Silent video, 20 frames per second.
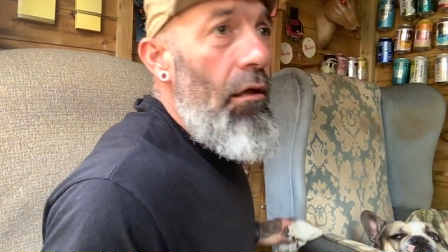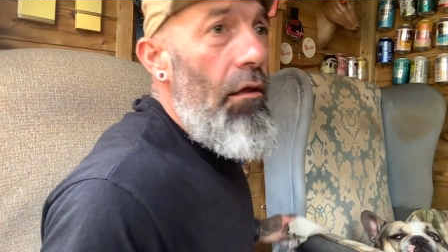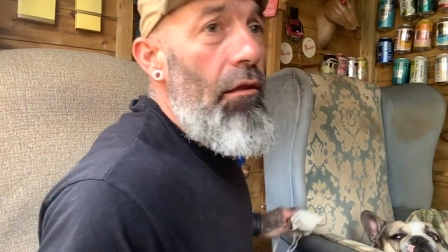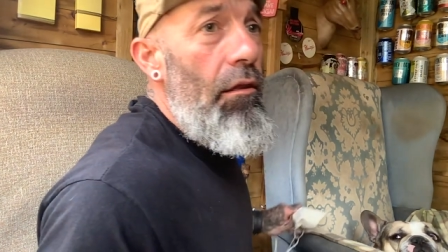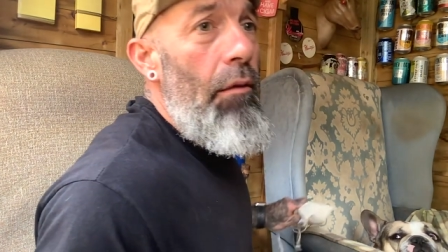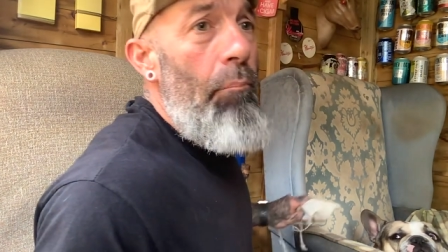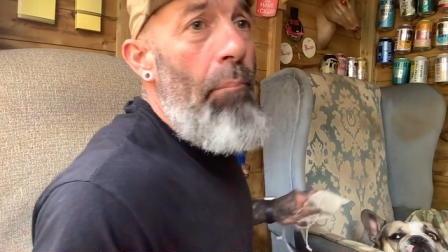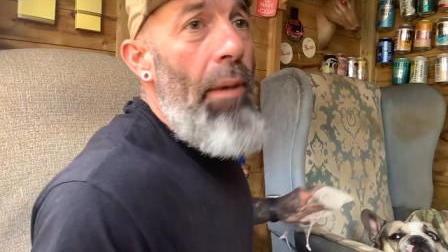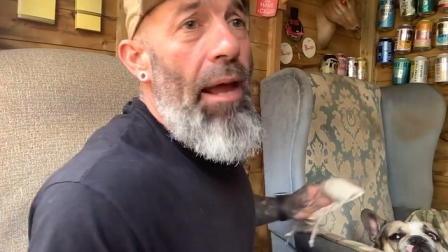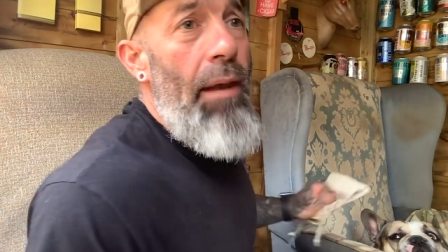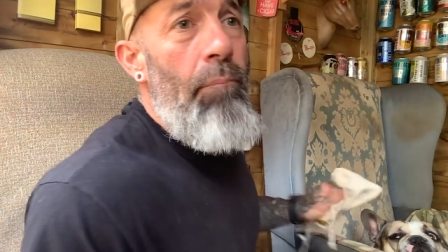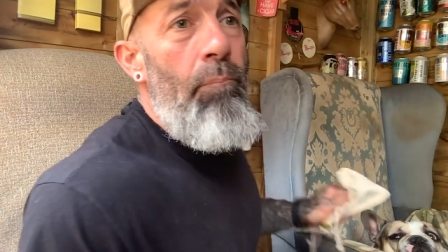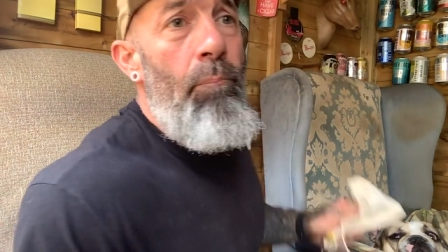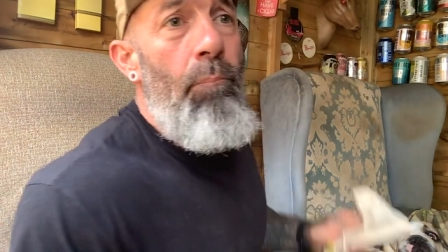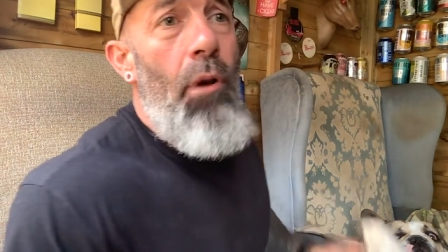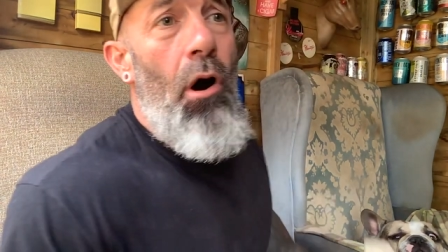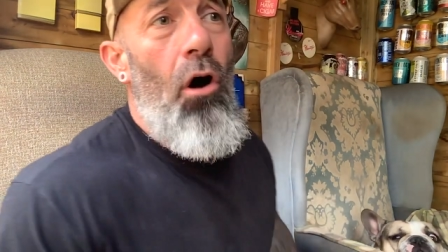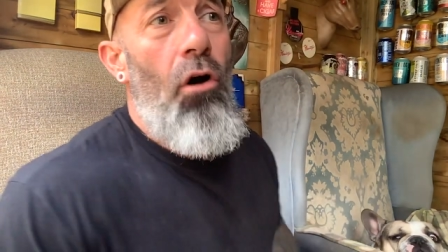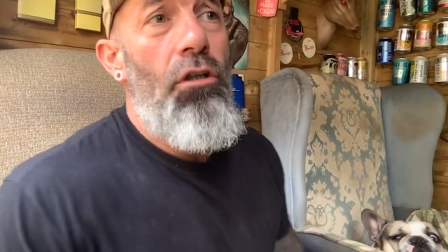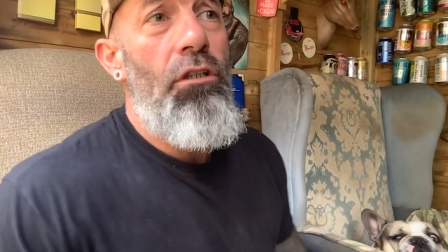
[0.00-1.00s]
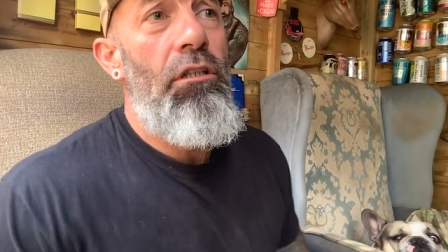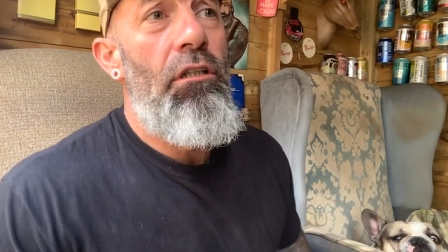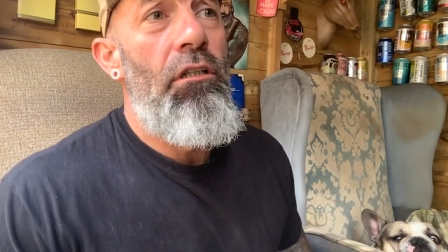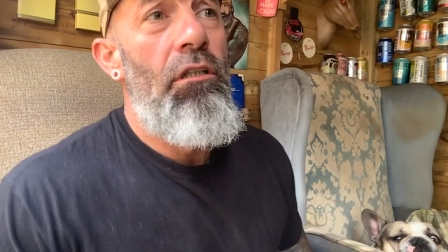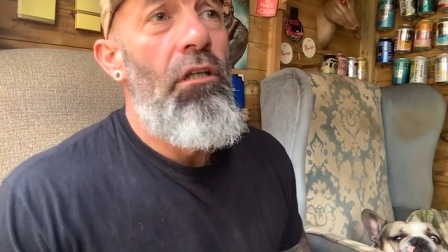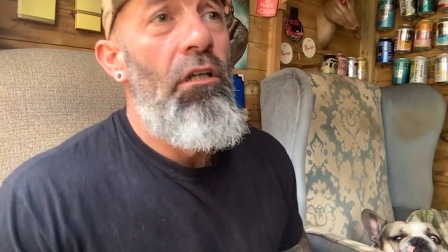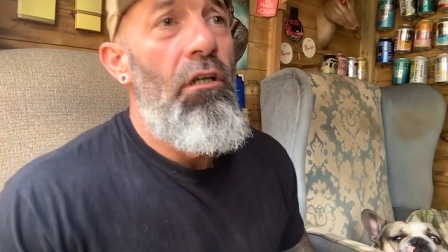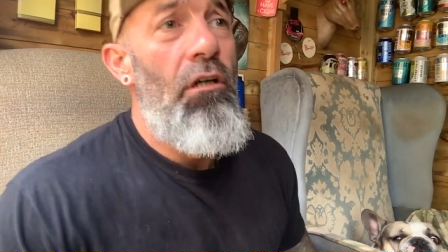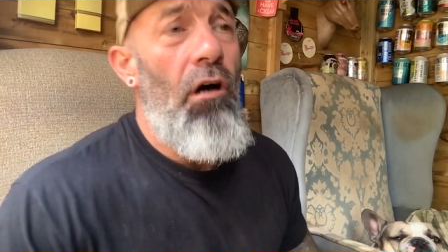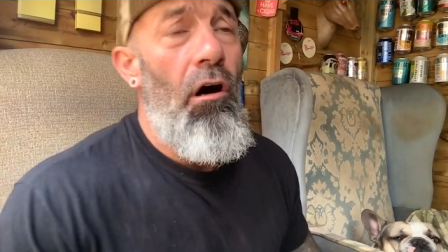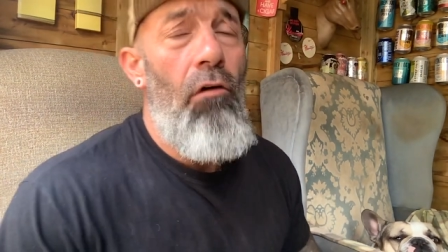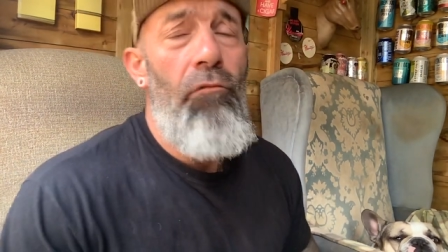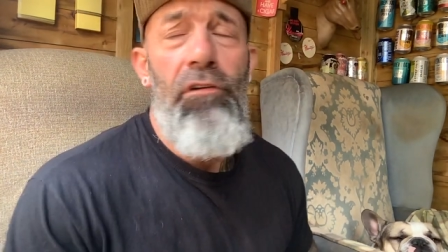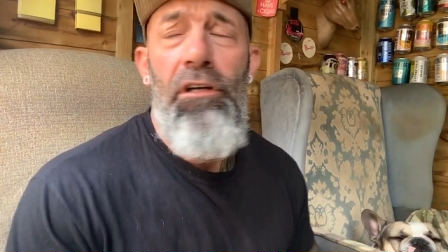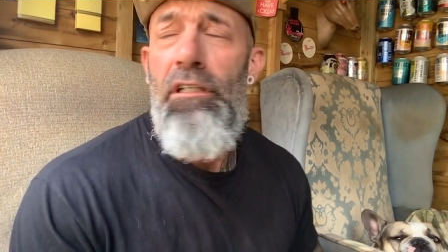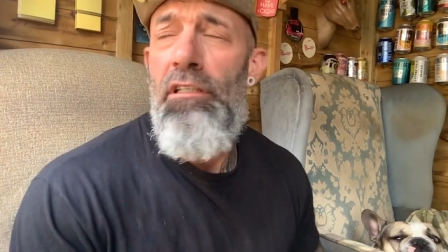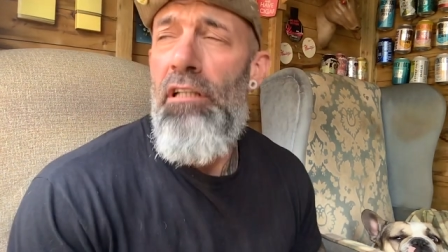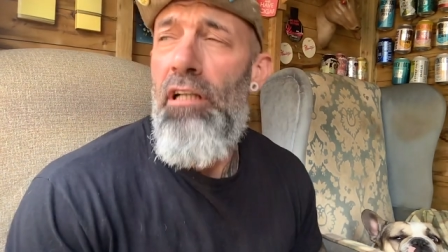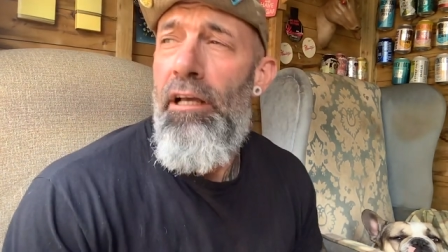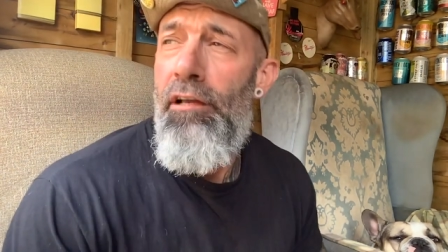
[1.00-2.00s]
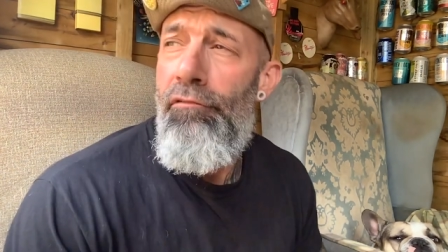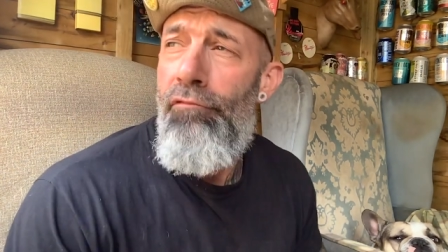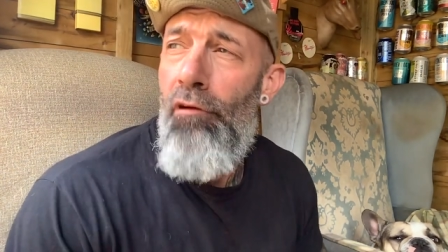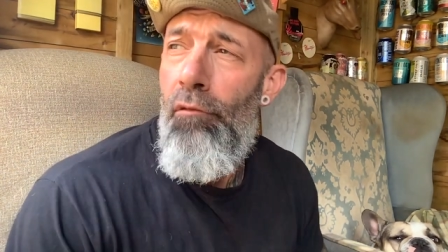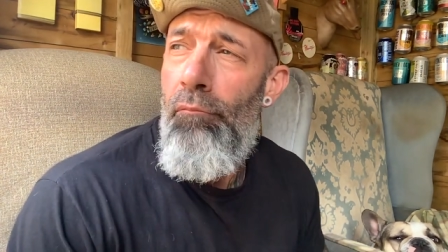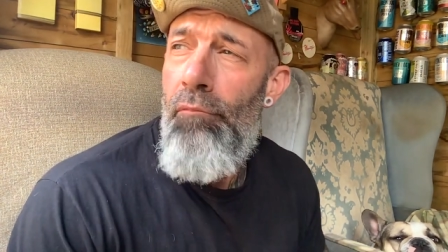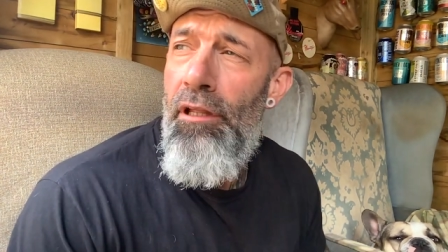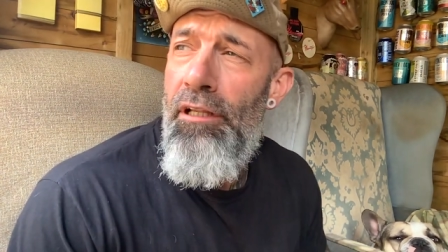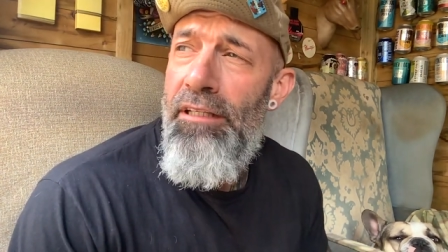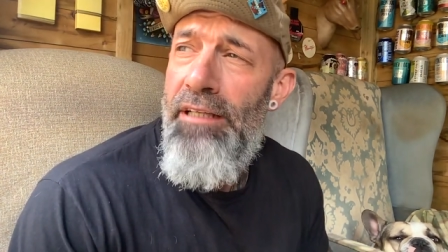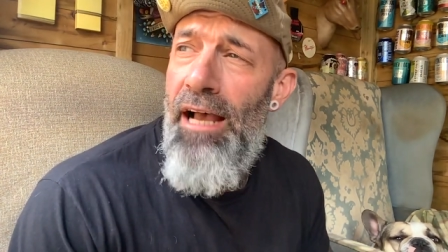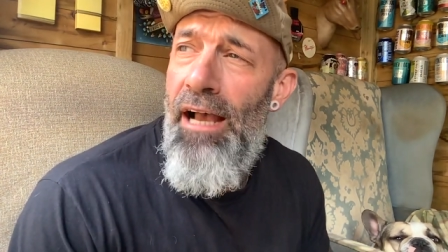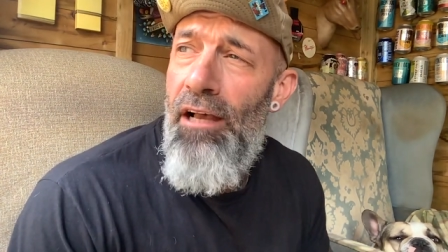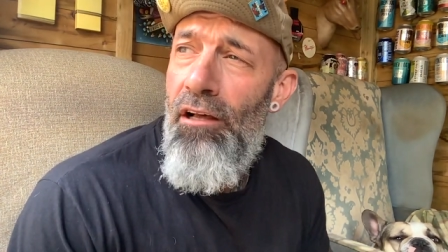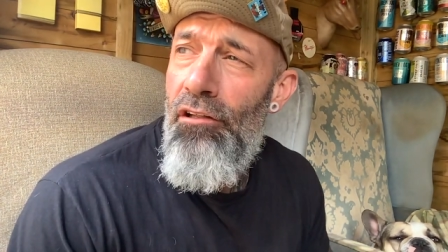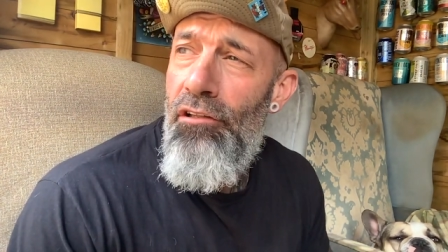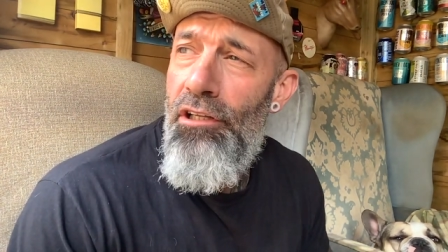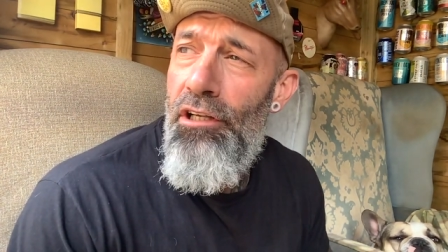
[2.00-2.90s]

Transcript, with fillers: the bent pot. Obviously, from the title,